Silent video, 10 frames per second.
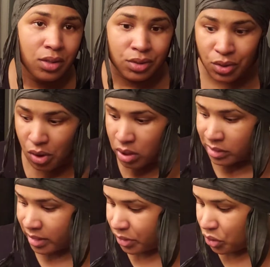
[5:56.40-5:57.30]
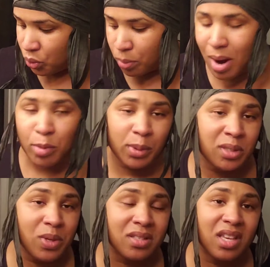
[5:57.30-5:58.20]
So altogether, you will probably
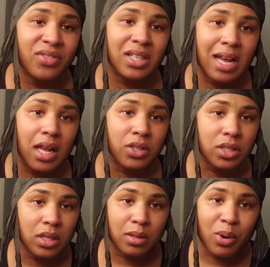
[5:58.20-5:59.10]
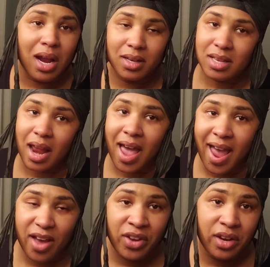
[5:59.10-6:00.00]
spend $70 to get the products that I
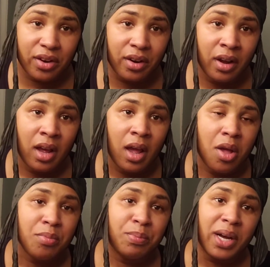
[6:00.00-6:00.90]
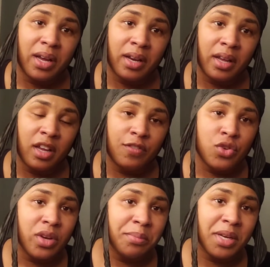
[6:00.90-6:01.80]
have here. But if
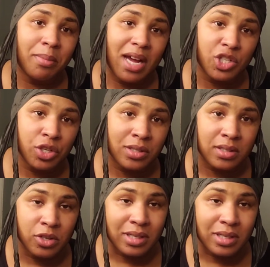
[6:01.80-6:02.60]
you can minimize your